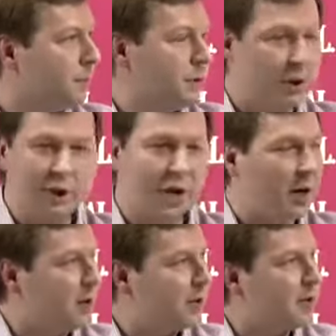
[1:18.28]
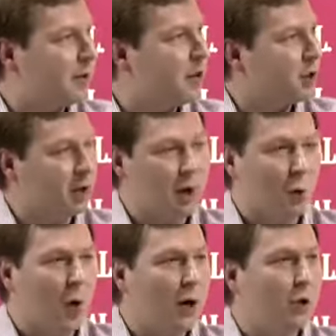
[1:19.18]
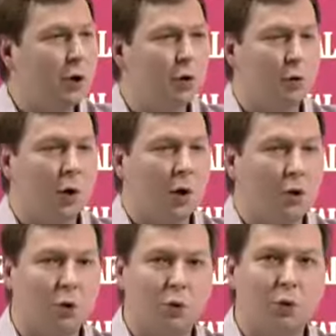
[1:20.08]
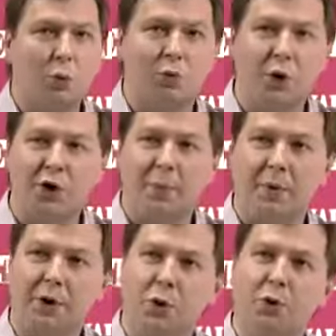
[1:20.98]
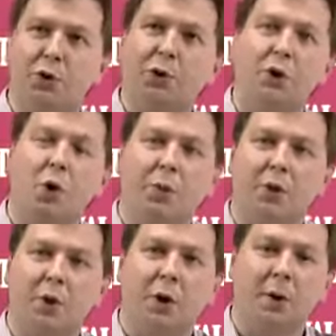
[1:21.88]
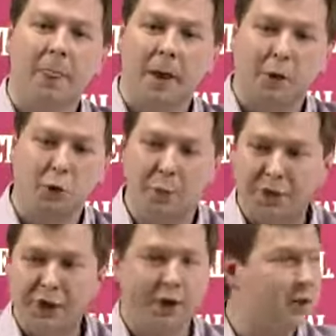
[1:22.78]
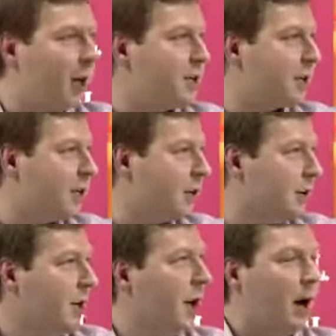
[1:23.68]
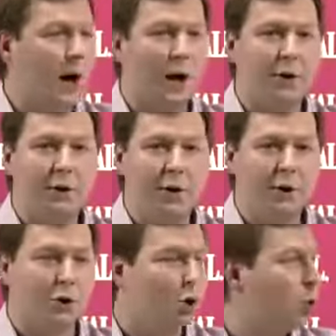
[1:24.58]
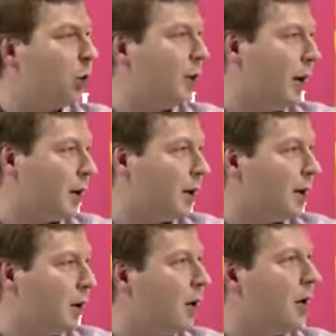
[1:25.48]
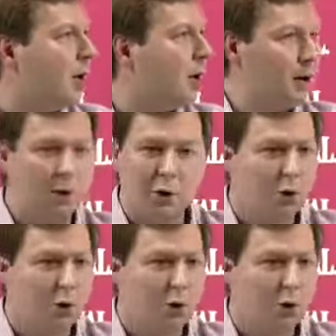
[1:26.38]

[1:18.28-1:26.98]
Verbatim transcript: Just ask this question. Why you need, to, to for example, let's use this robot uh, does particular task, and it's not looking like uh,